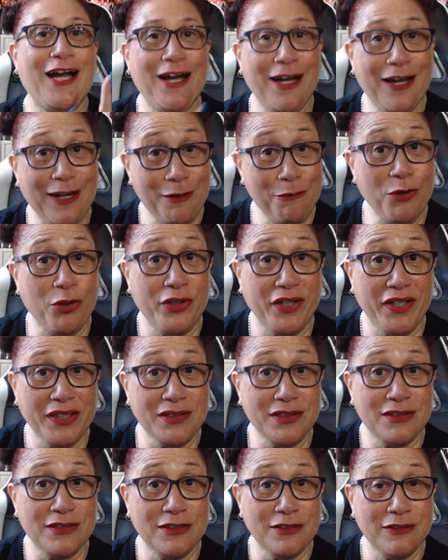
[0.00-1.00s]
I'm
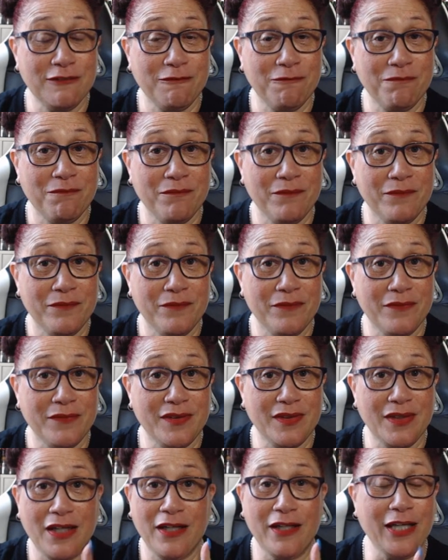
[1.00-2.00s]
honest.
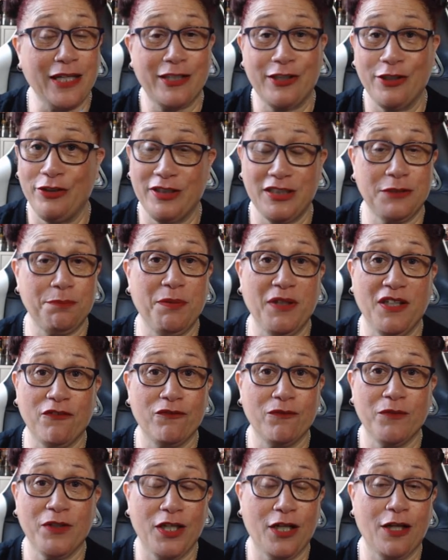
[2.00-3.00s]
And I can only
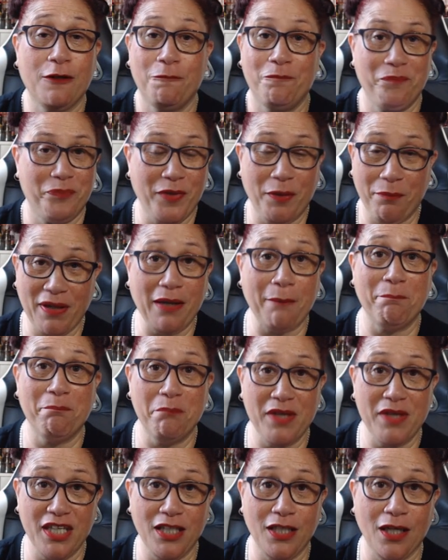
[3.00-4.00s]
speak, you know, about
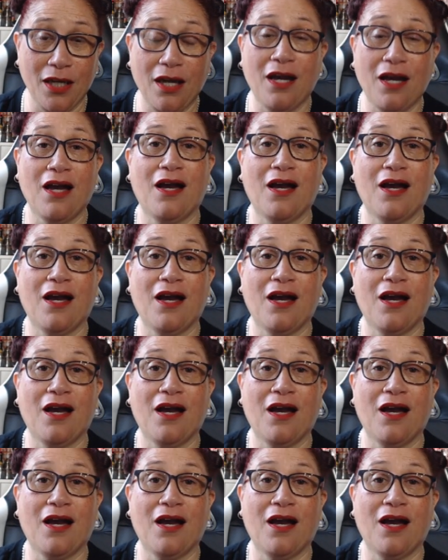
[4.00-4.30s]
me.